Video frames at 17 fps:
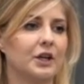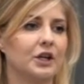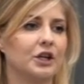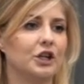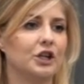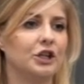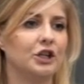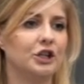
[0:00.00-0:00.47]

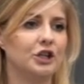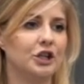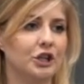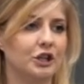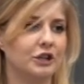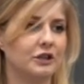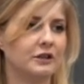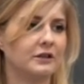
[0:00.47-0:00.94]

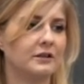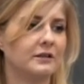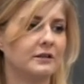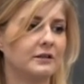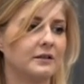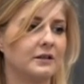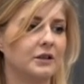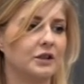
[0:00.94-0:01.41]
Yeah.
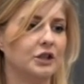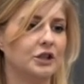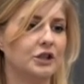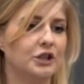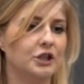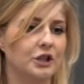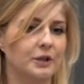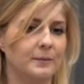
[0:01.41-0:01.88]

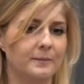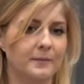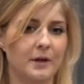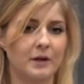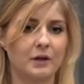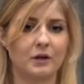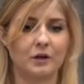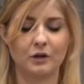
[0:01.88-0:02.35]
Yeah.
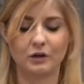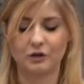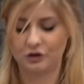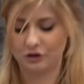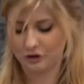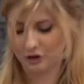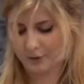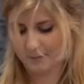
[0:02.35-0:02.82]
Good
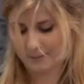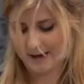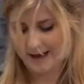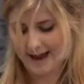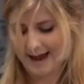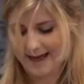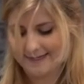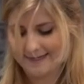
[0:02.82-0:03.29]
job.
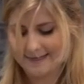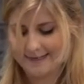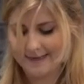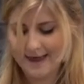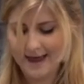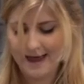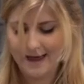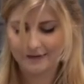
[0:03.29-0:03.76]
And
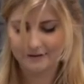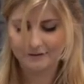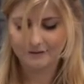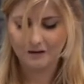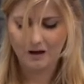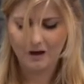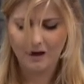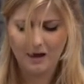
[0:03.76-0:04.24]
then
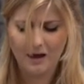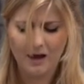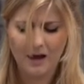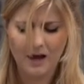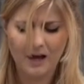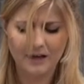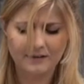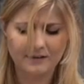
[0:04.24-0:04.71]

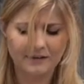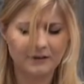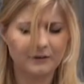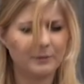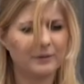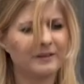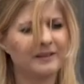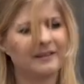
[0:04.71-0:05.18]
I
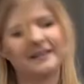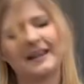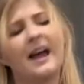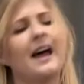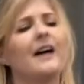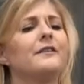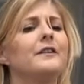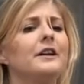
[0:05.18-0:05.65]
just wanted to
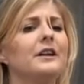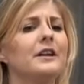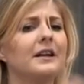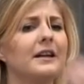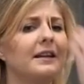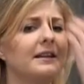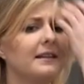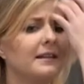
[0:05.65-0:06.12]
have a
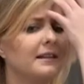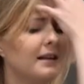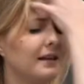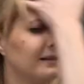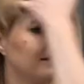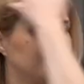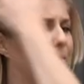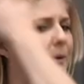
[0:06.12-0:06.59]
look at
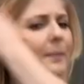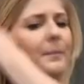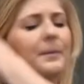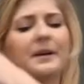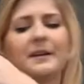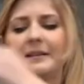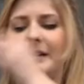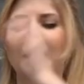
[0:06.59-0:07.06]
this one
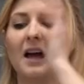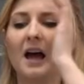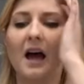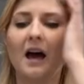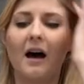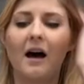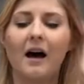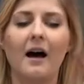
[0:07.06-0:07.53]
because
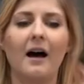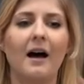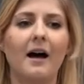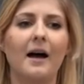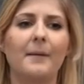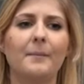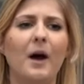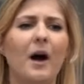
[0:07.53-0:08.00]

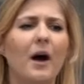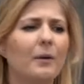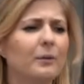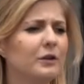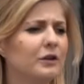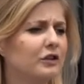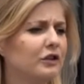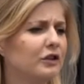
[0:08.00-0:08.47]
um, I
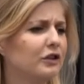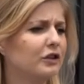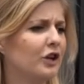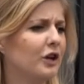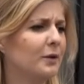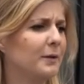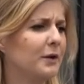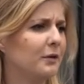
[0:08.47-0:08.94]
want you to
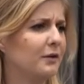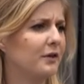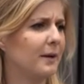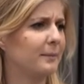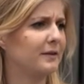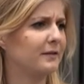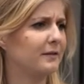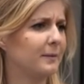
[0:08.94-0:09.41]
show me your
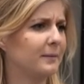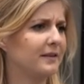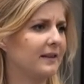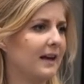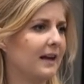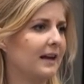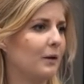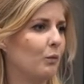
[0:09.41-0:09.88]
thumbs if I'm
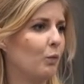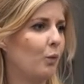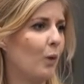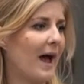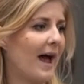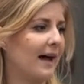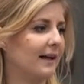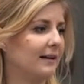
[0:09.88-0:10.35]
saying it
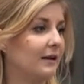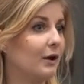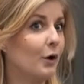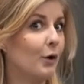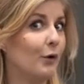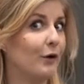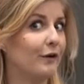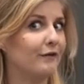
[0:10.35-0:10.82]
well
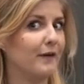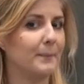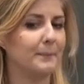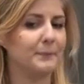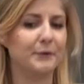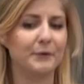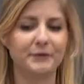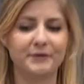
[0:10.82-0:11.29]
or if
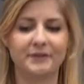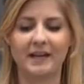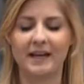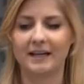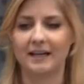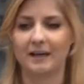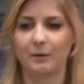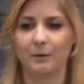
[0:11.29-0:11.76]
I'm not saying it